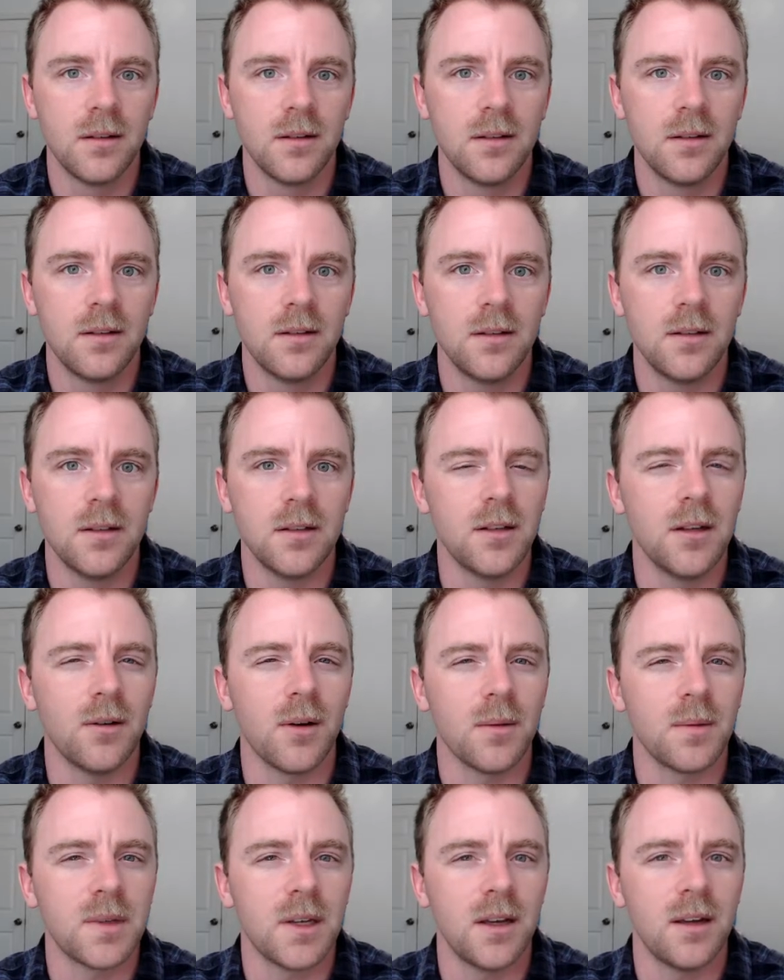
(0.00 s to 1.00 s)
You see what
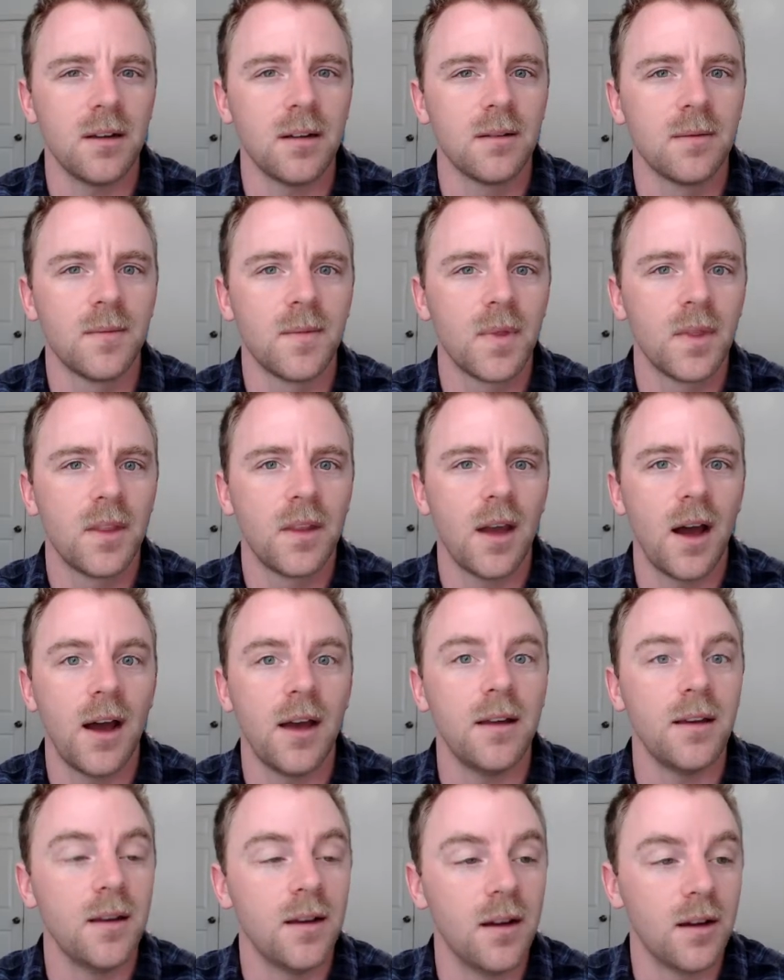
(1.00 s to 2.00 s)
I'm saying?
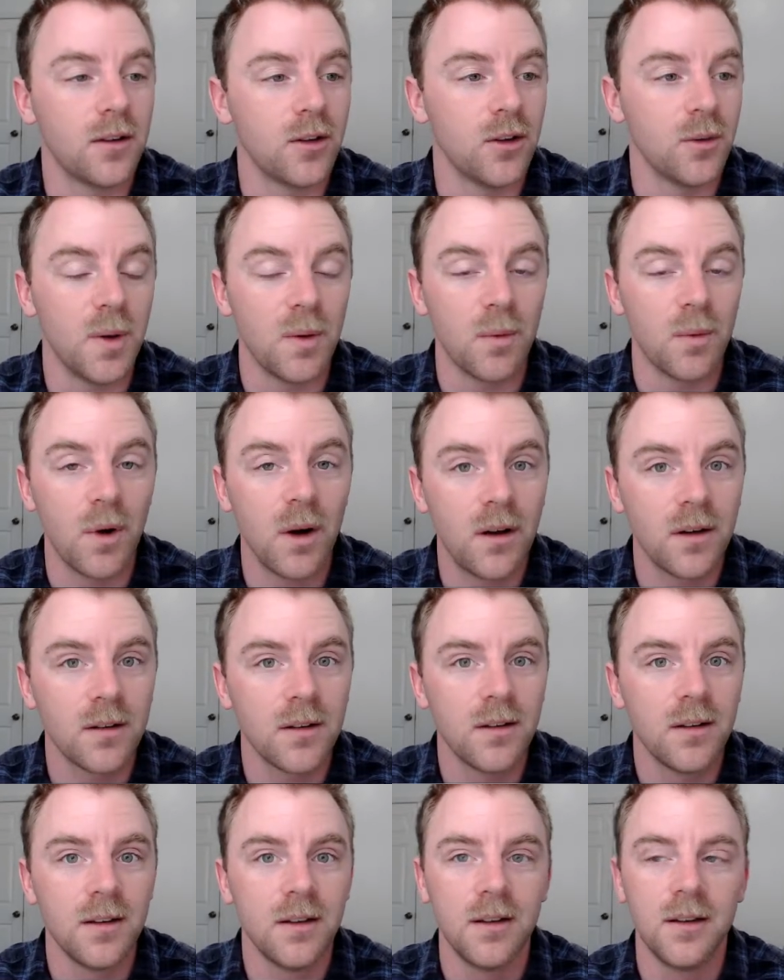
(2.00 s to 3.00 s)
I could be wrong.
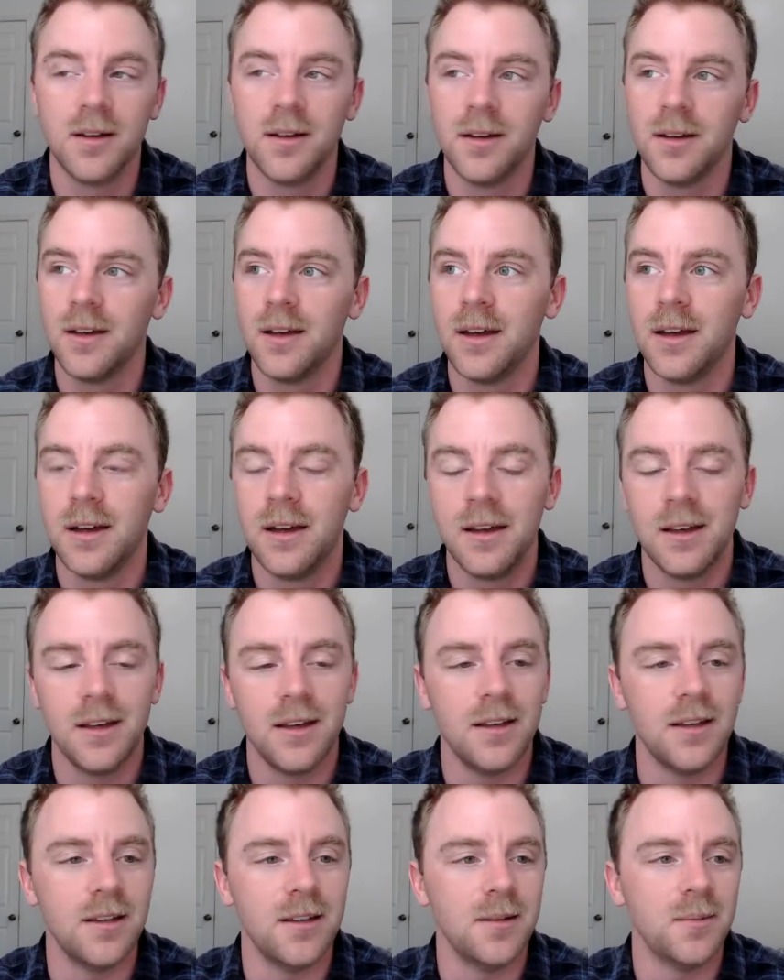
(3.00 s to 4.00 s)

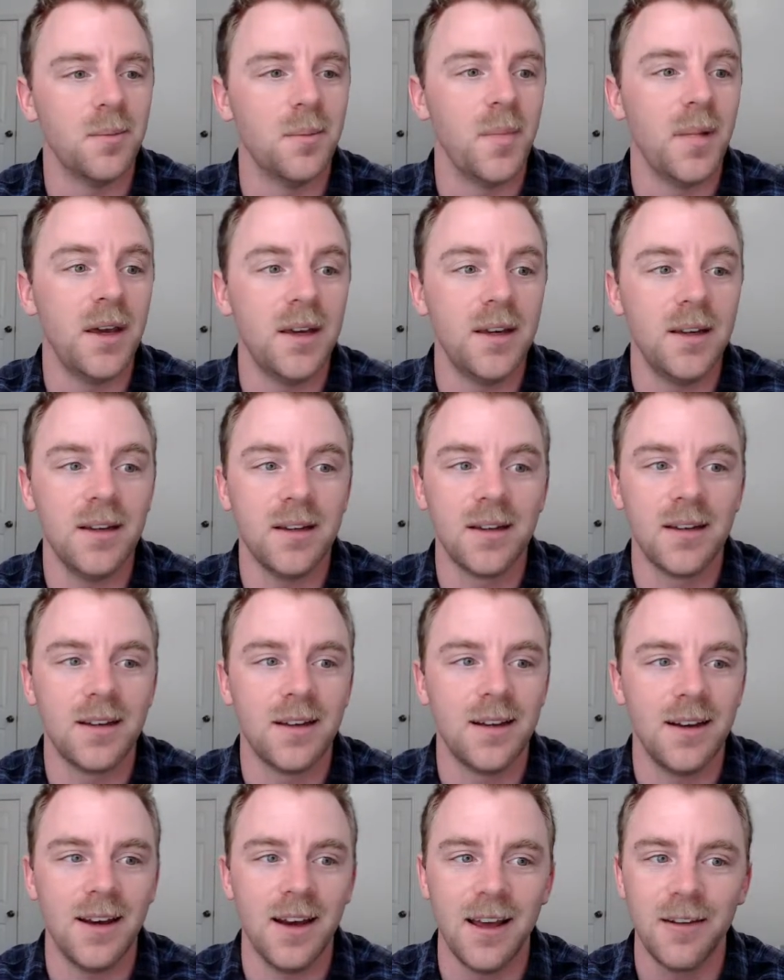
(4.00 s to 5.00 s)
He may
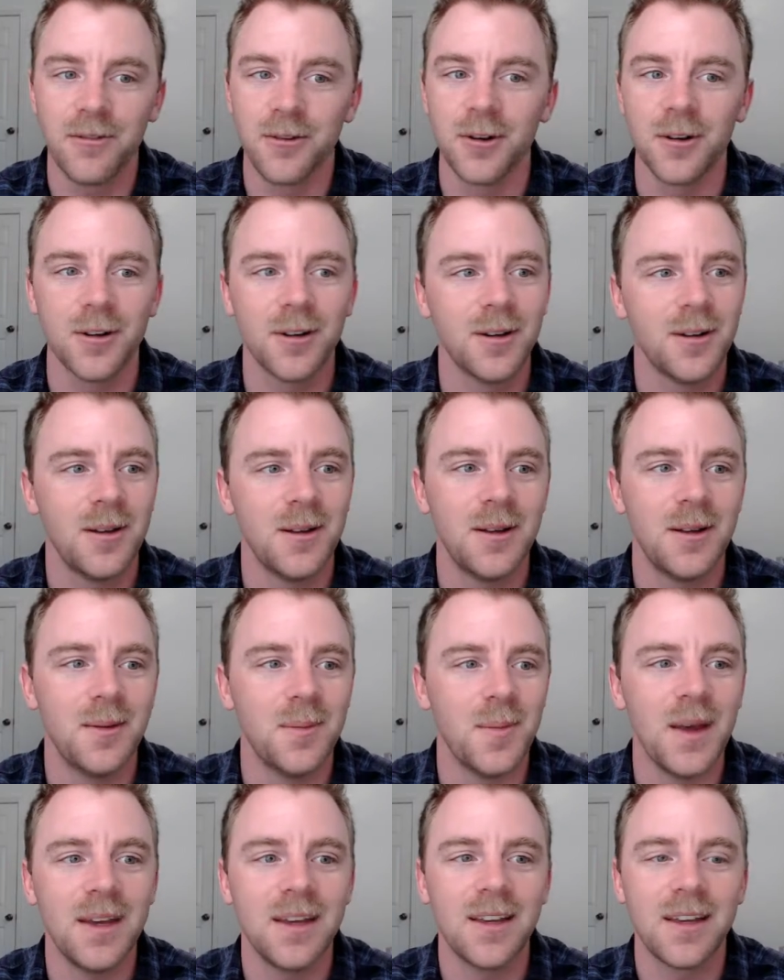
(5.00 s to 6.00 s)
never
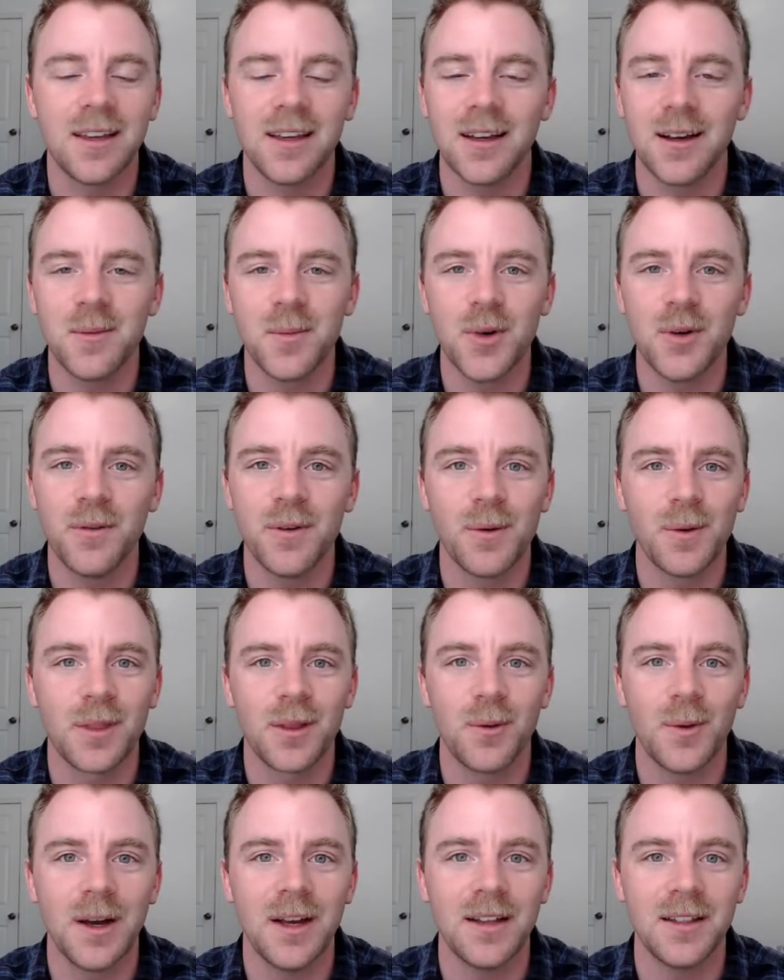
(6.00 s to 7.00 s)
make a movie with a
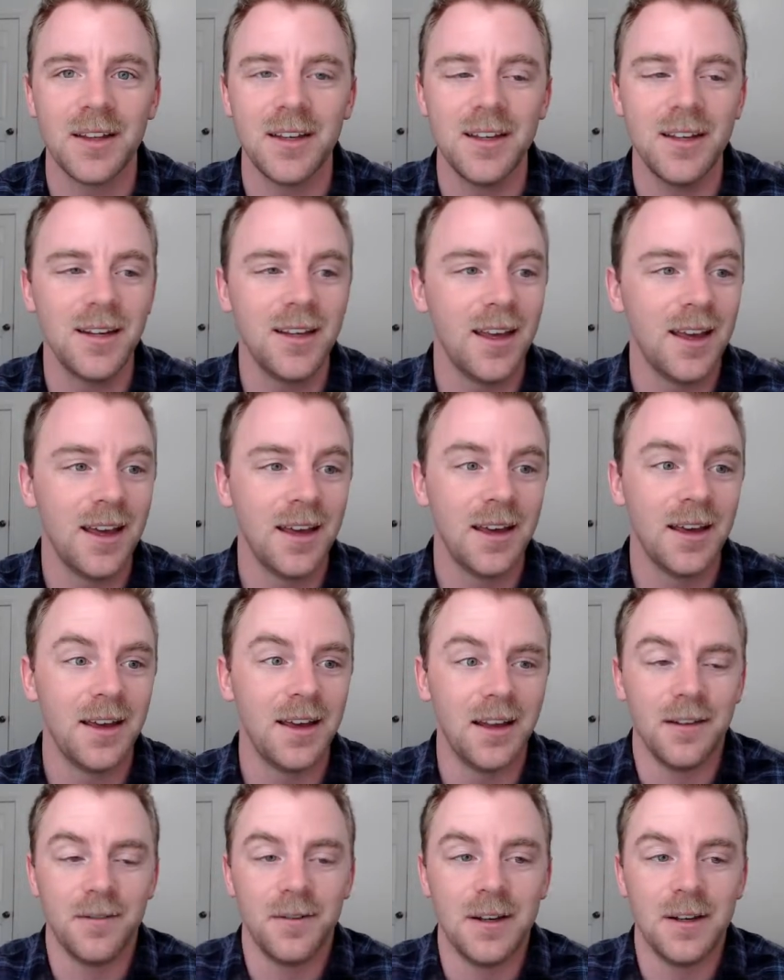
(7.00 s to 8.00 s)
white lead,
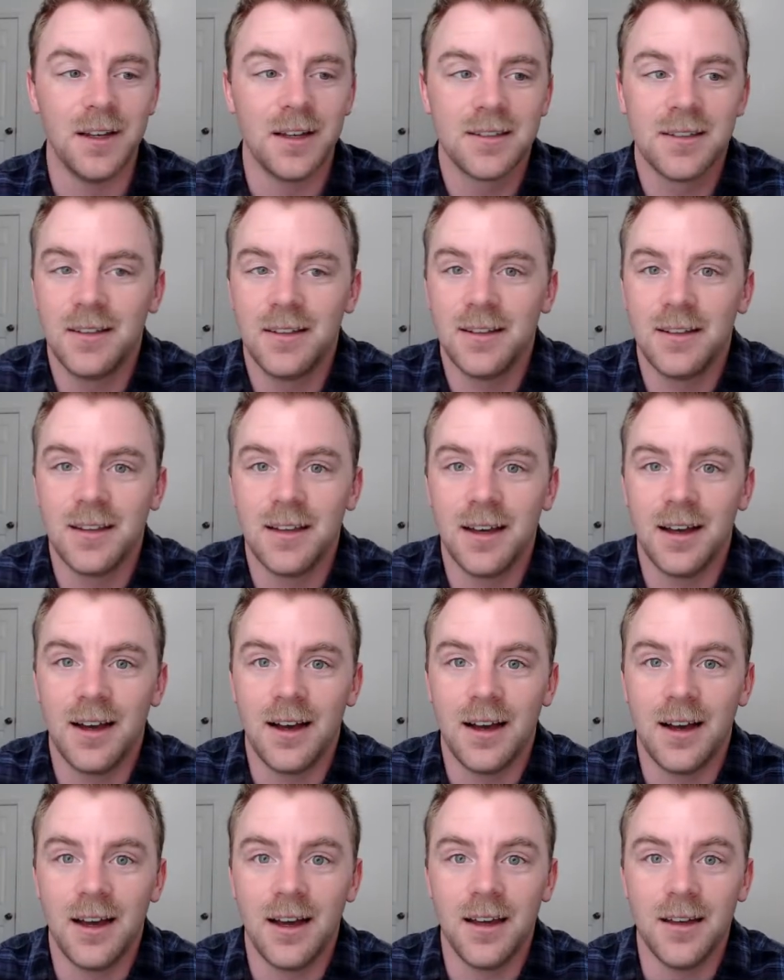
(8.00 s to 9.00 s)
and if he doesn't,
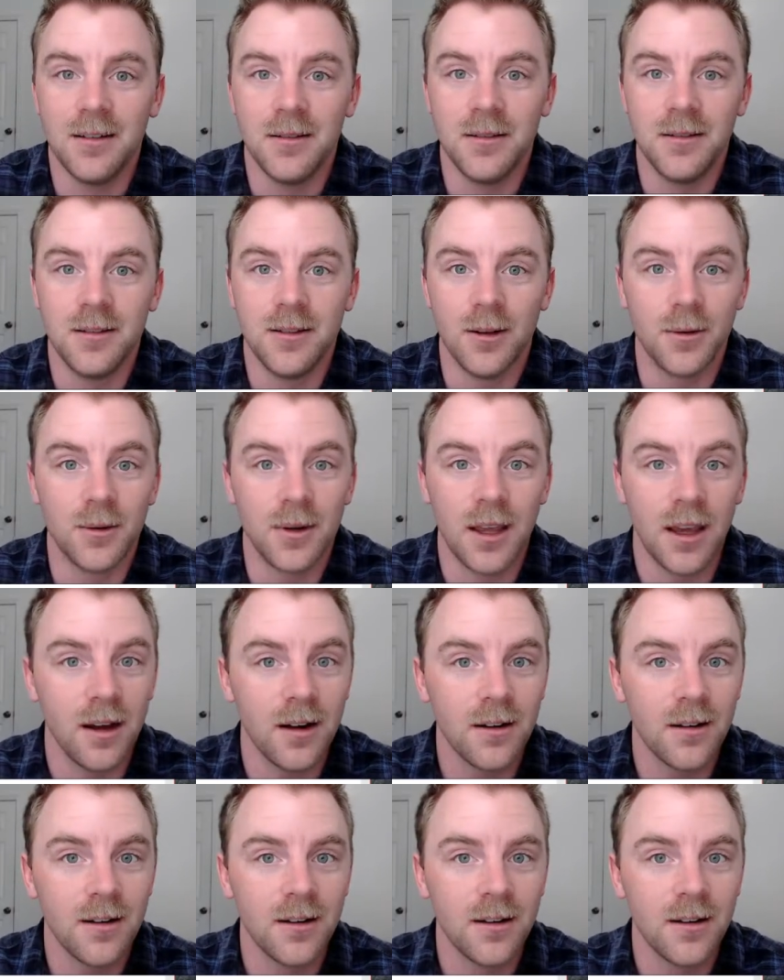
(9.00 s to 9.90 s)
I don't care.